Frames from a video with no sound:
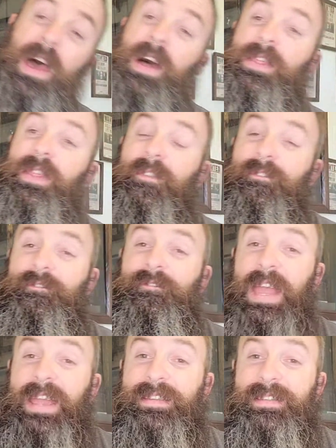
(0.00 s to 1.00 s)
the
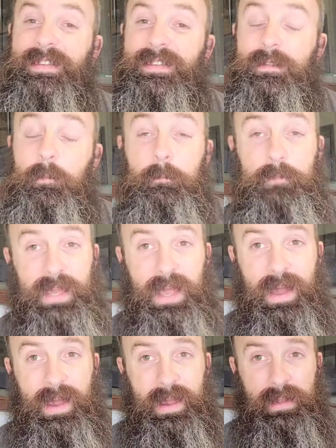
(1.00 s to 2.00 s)
faces
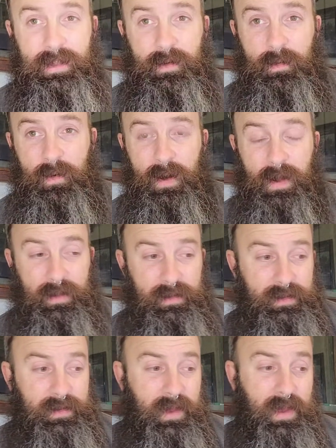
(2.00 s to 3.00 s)
behind the
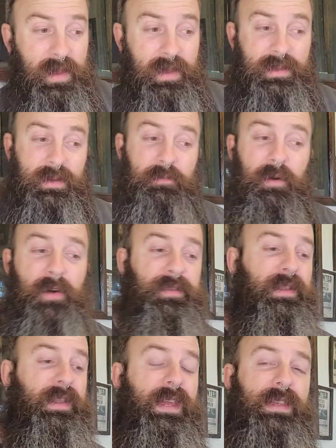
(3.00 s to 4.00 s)
wands. So both
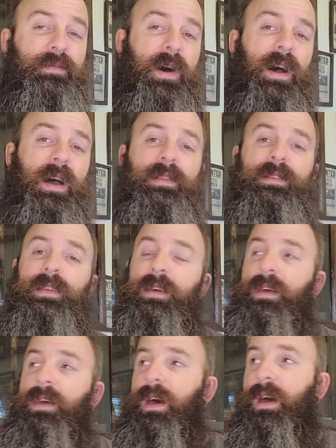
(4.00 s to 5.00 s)
of these wands,
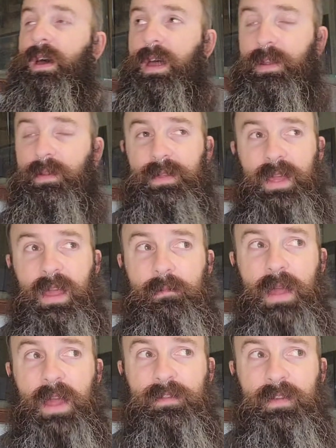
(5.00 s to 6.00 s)
I don't think I
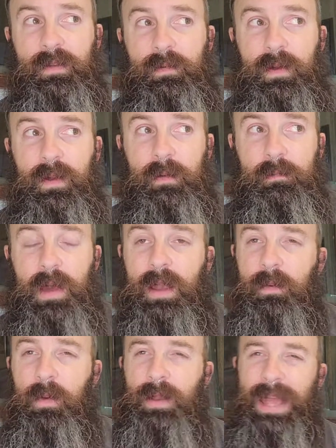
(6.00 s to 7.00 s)
mentioned, were bought
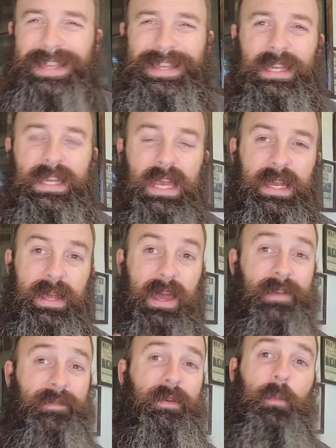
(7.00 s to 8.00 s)
around
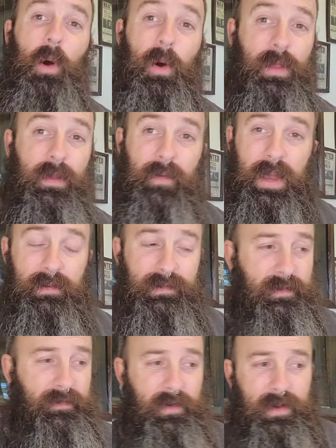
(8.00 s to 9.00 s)
1989 from
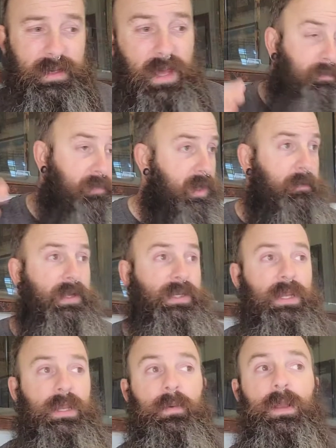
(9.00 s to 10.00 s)
Ollivanders, of course. Pretty much
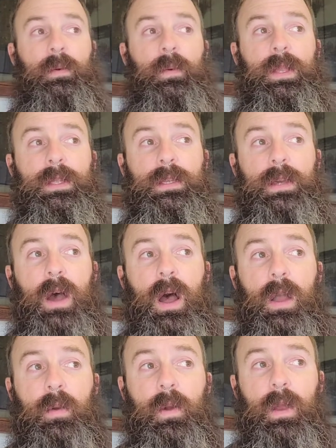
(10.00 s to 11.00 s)
anyone that went to
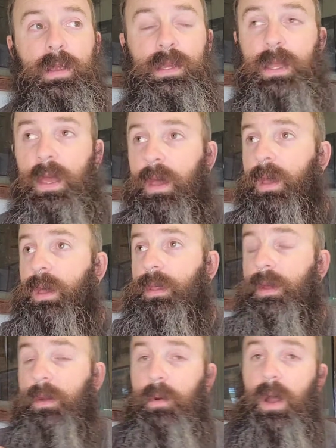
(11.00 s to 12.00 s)
Hogwarts,
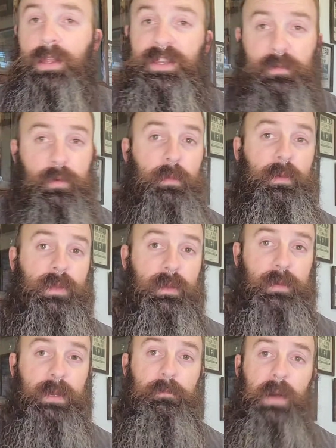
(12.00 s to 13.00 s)
their wands are rumored to
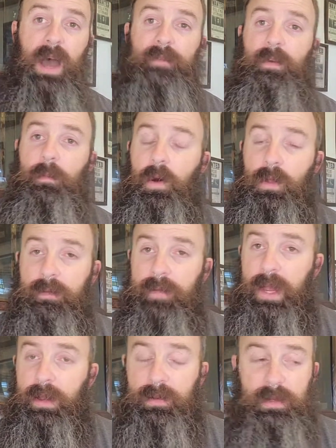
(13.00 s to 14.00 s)
be bought from
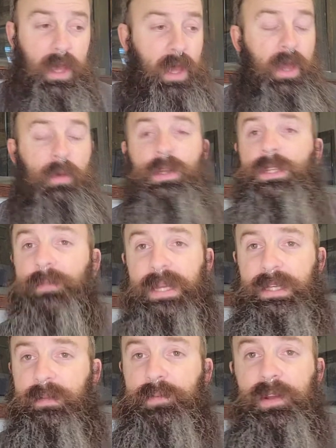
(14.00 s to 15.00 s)
Ollivanders, which
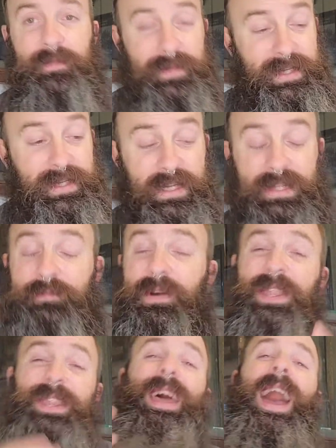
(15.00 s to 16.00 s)
makes perfect sense.
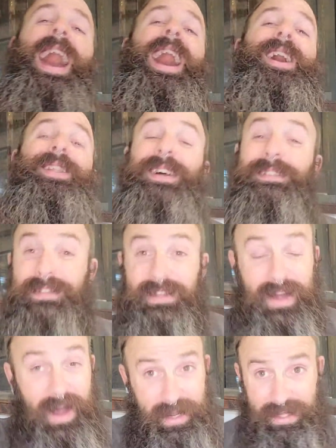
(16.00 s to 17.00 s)
But now let's
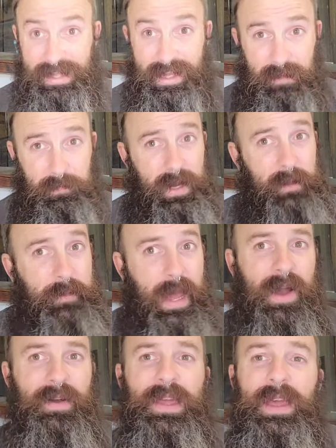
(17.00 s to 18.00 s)
talk a little bit
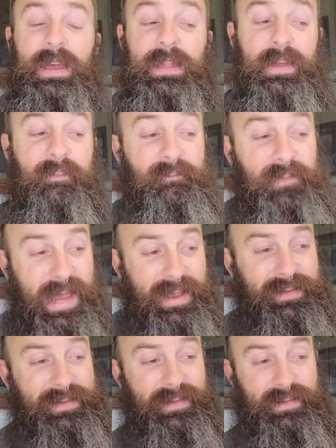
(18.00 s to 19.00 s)
about the
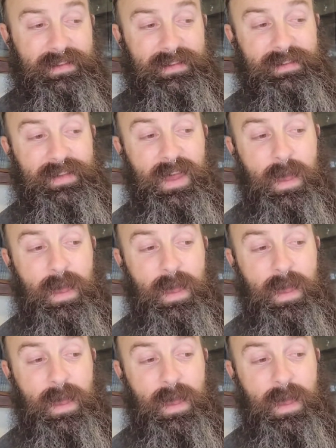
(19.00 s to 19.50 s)
faces